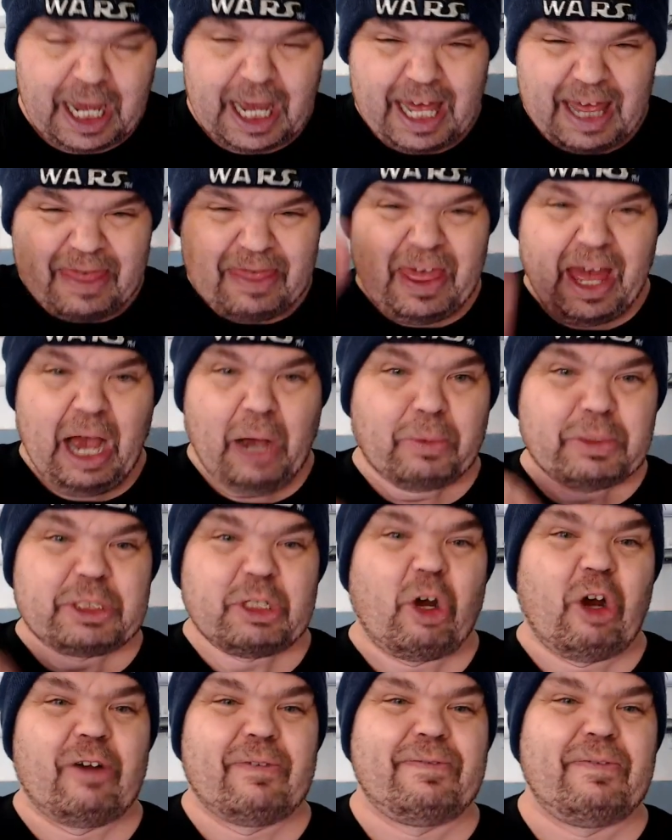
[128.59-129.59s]
That was
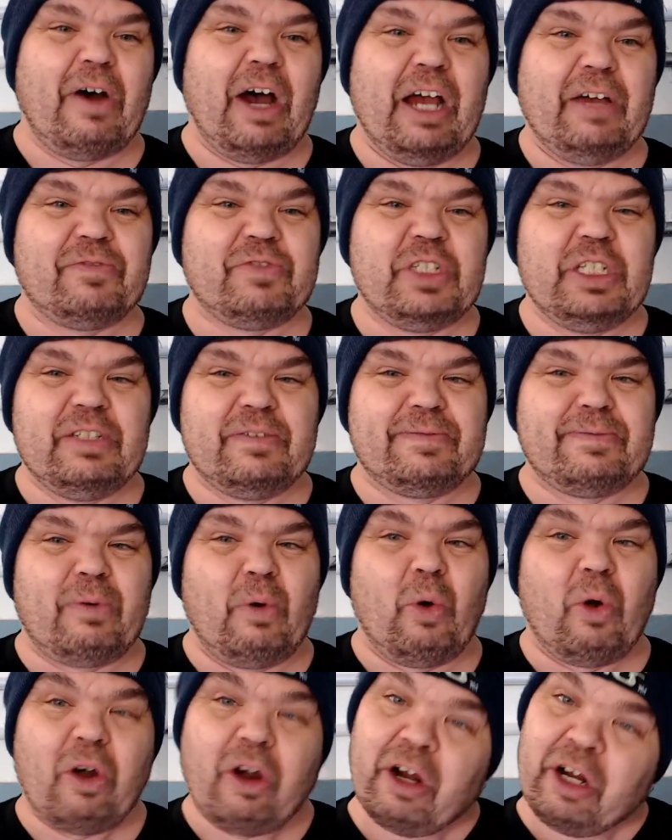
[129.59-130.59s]

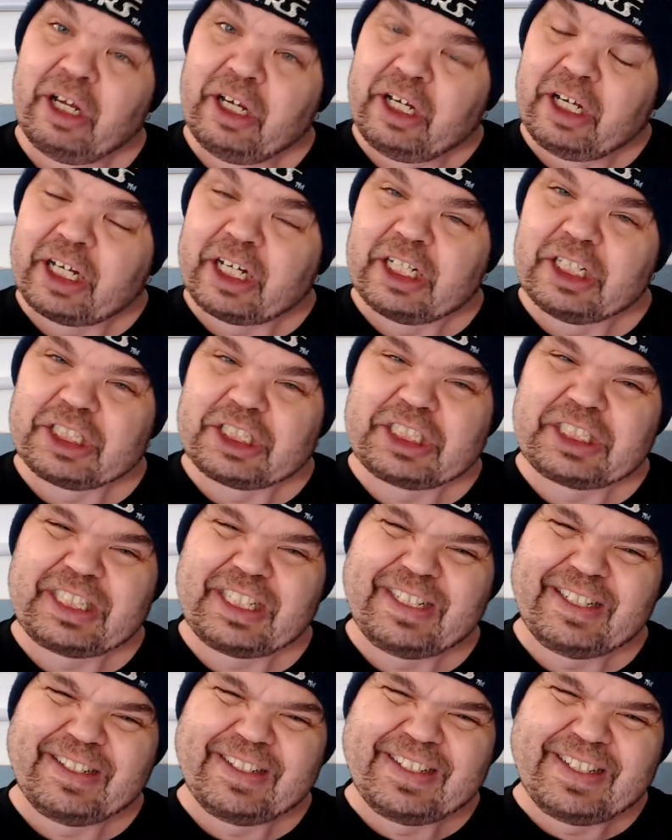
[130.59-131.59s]
R5-D4, because
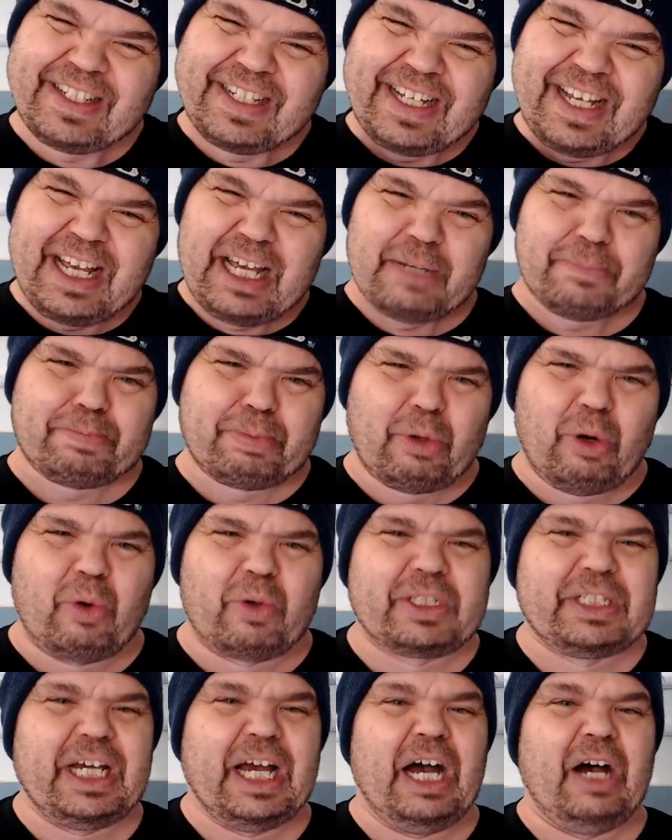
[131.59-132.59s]
it broke
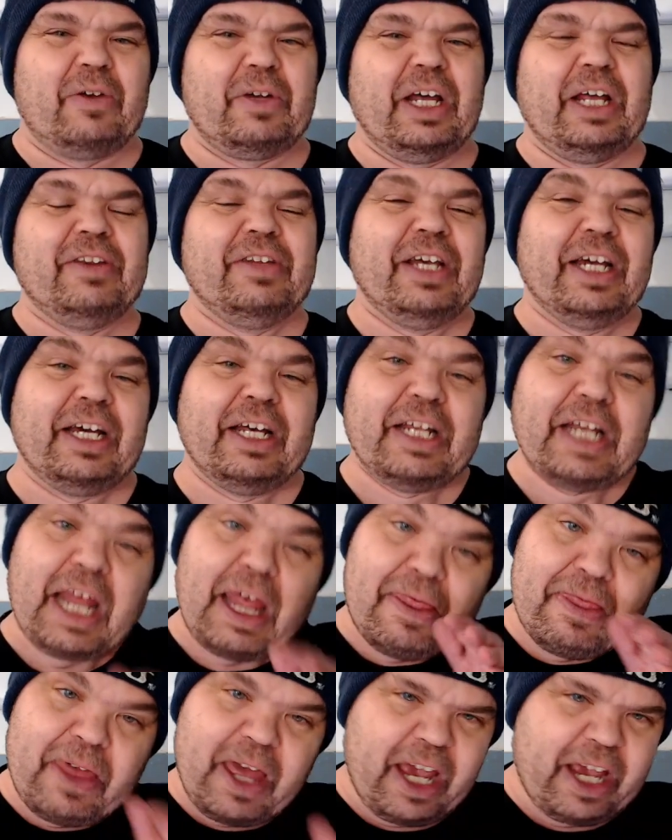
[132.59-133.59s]
down and then
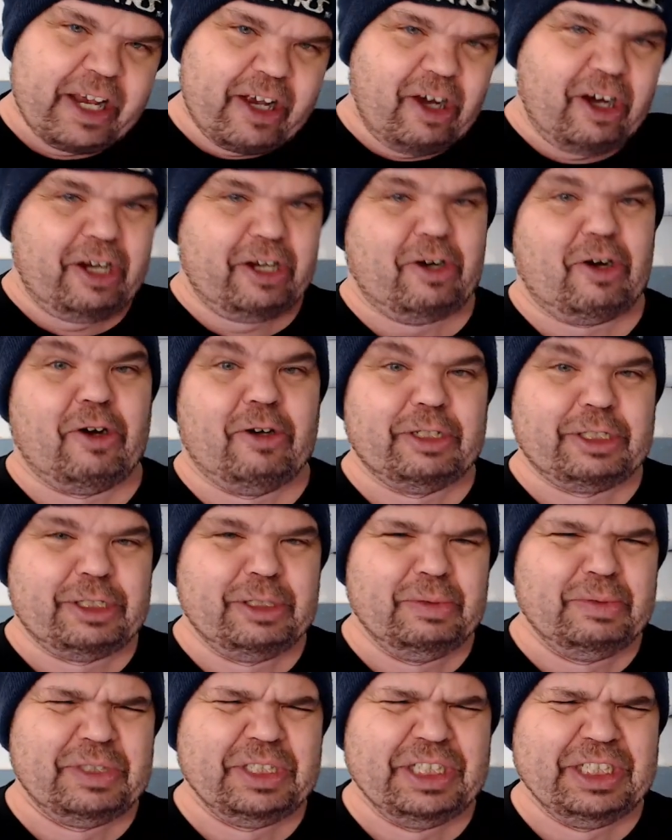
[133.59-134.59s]
they got
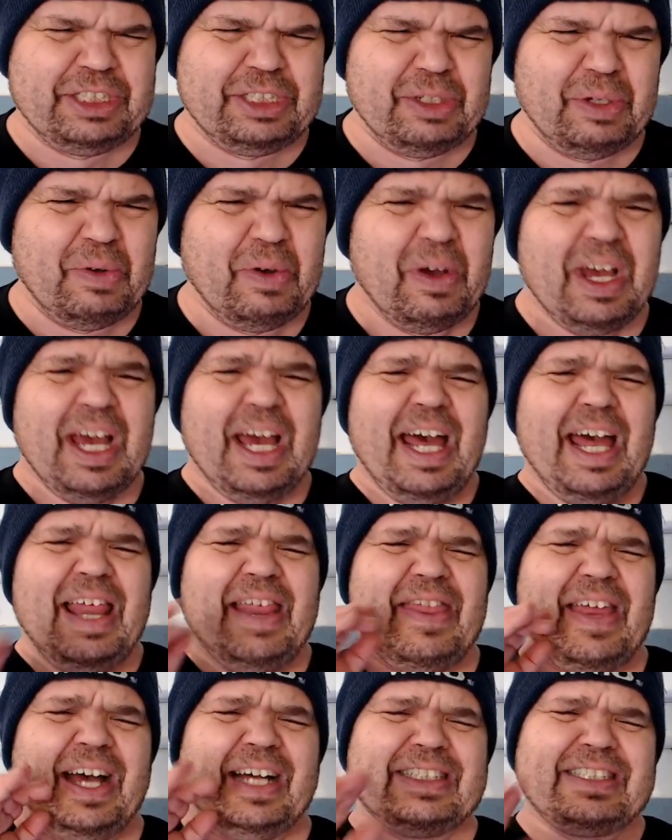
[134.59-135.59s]
R2-D2.
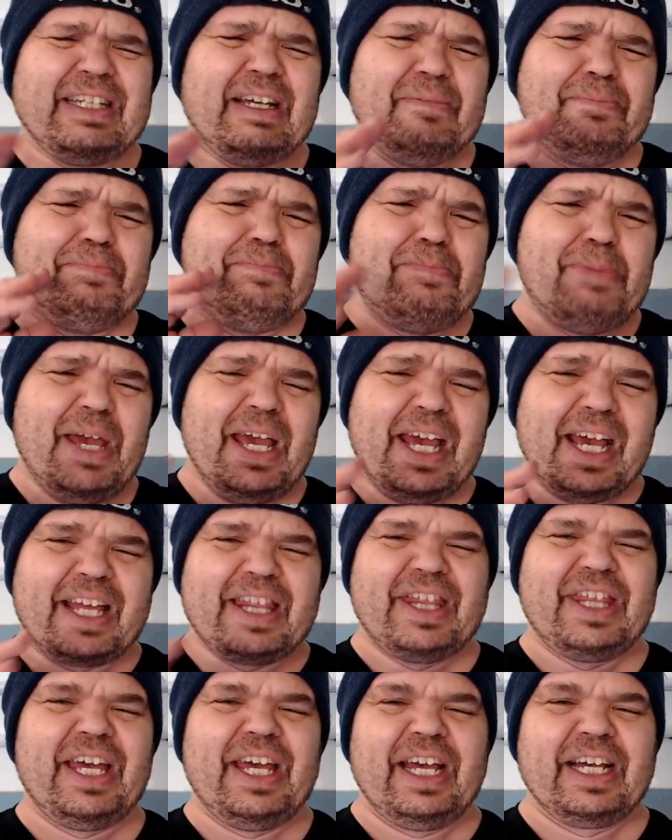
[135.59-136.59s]
That's a big
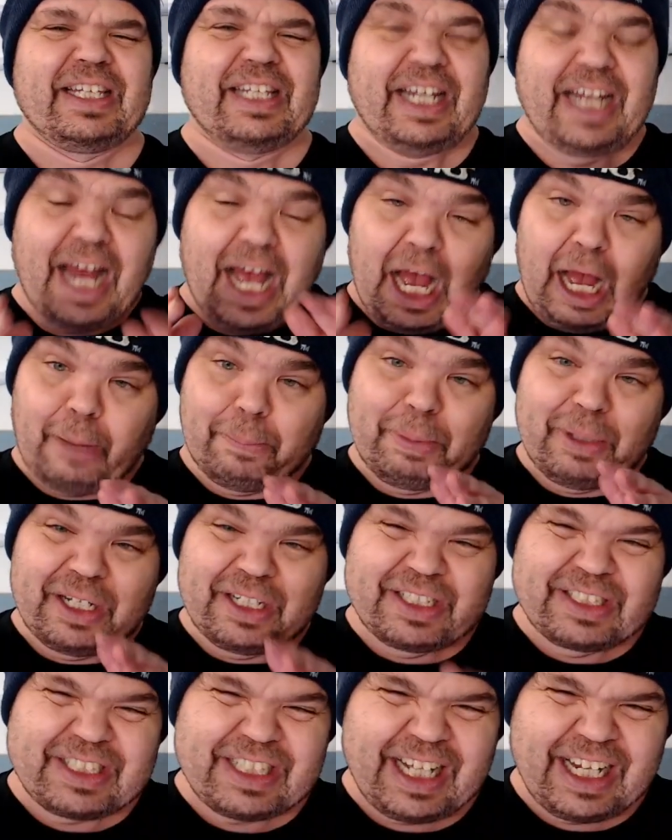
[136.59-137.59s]
thing that
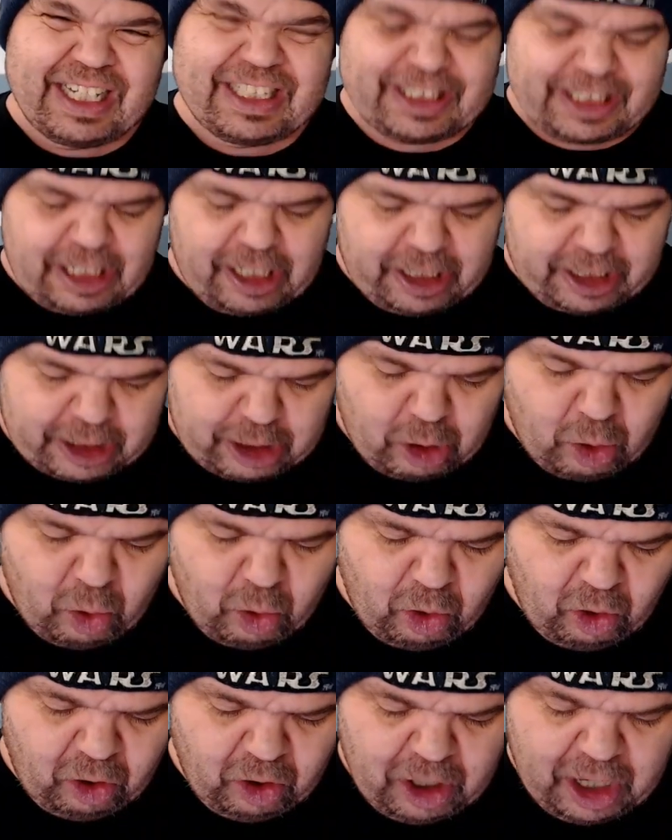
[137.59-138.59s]
happened, and it's kind of
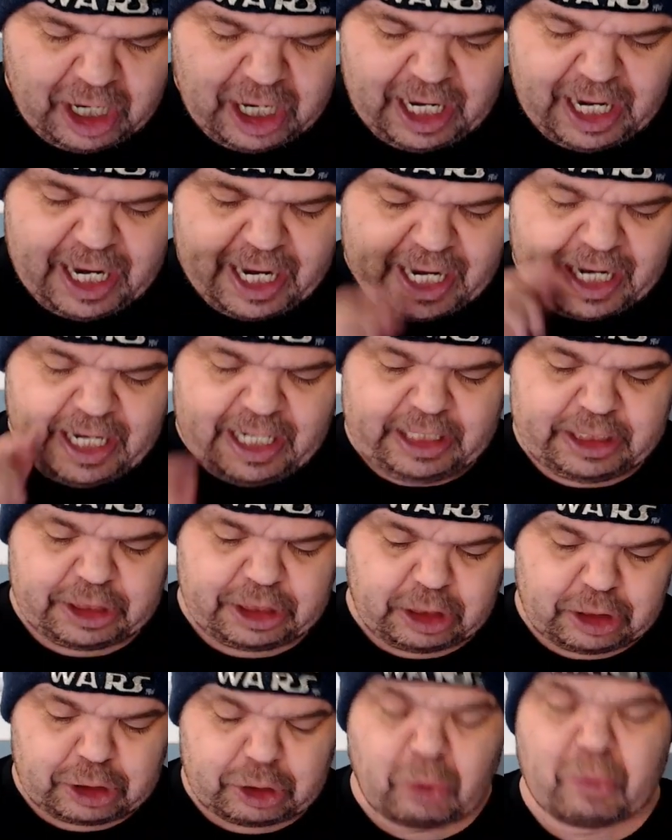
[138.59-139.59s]
cool. And
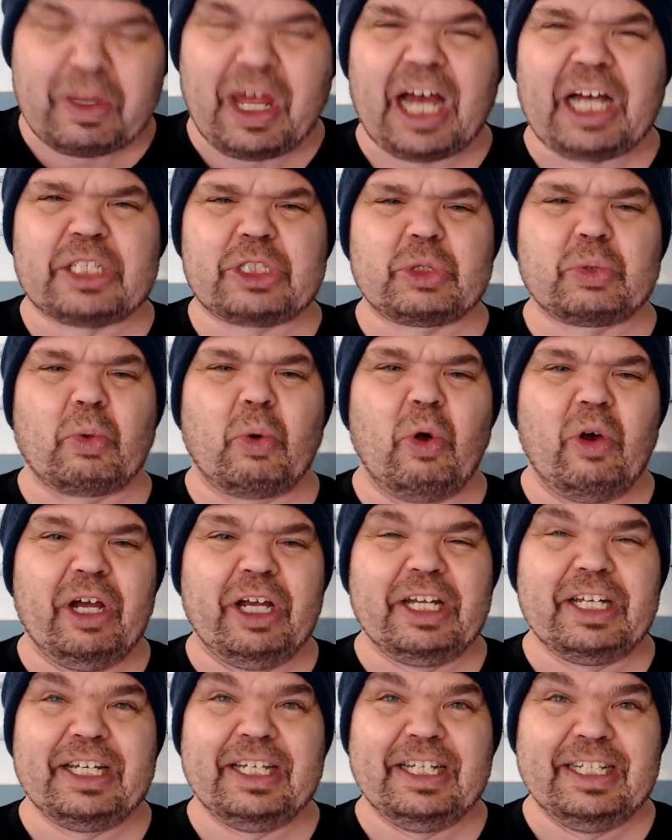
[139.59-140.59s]
so that
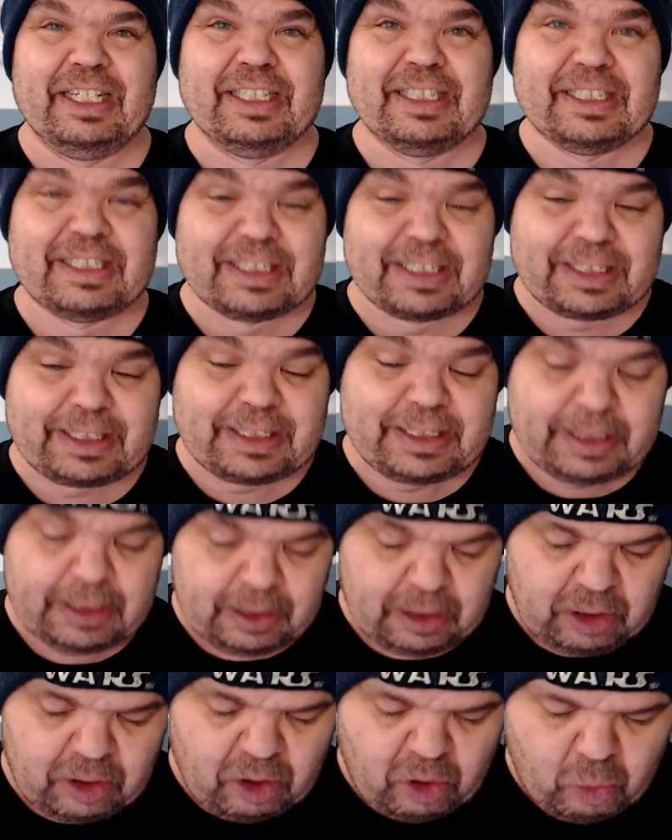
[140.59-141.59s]
droid is
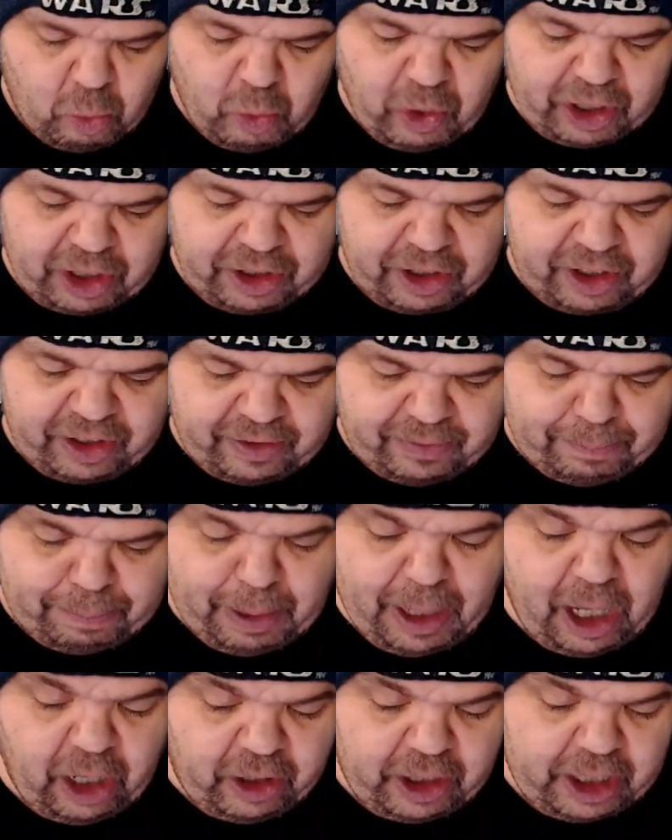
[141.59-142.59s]
with
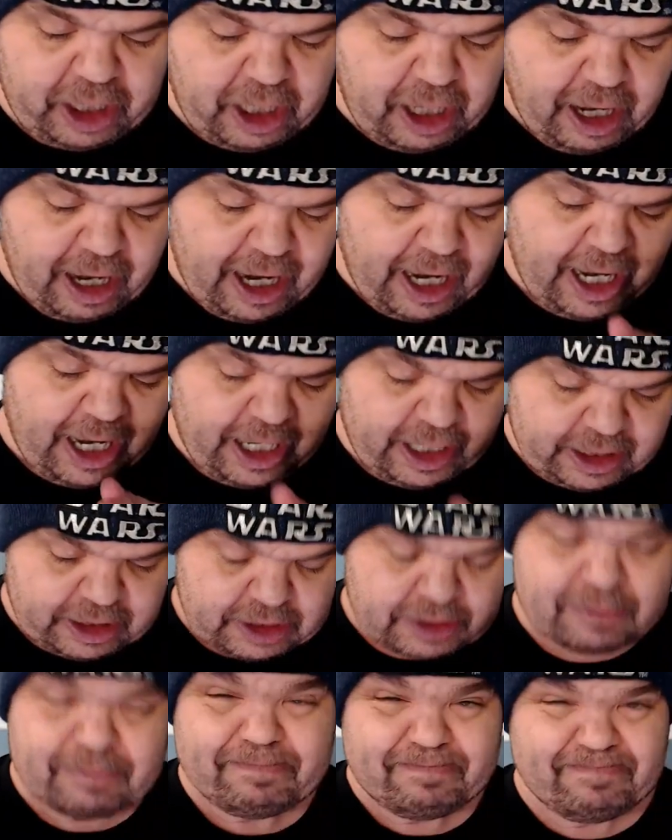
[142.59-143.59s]
Peli, and
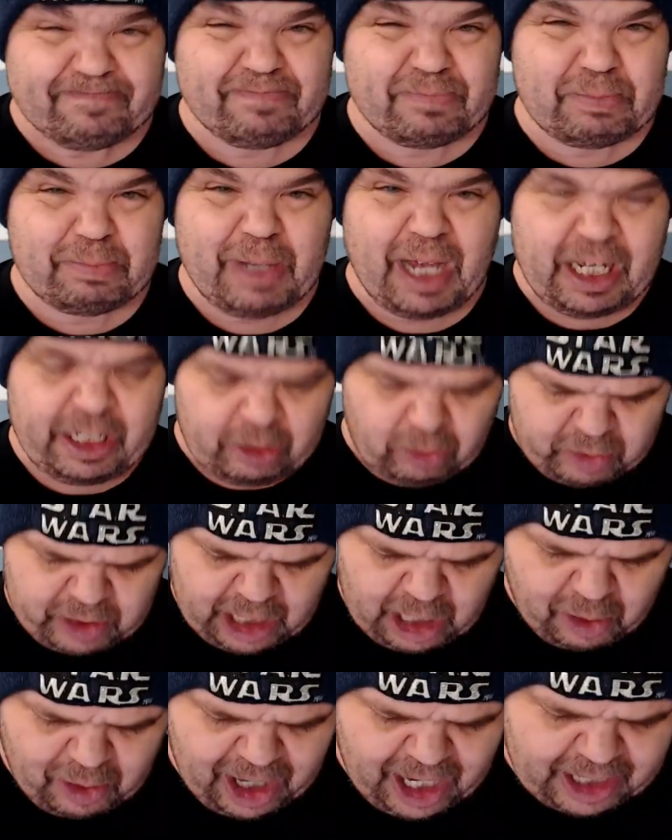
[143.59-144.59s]
Mando
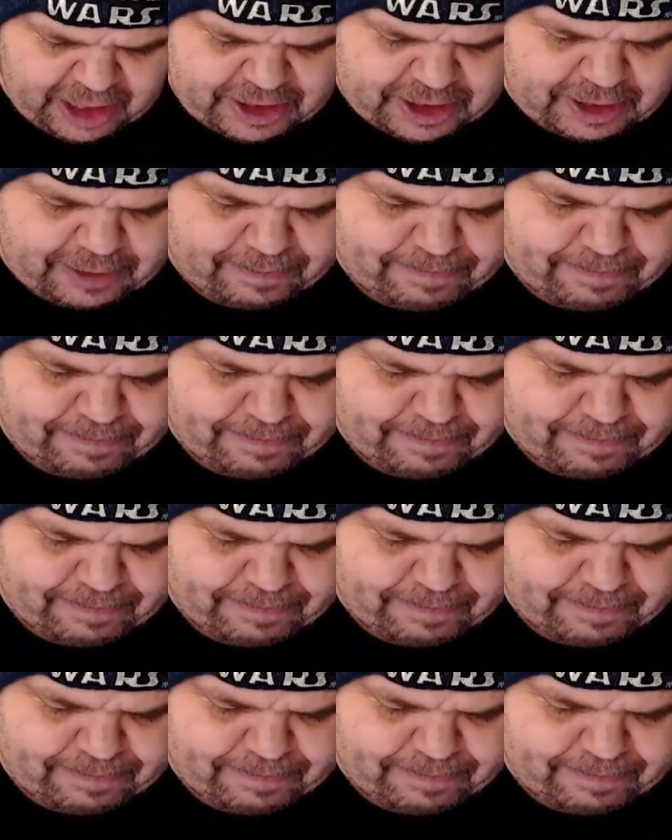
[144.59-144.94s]
now has it.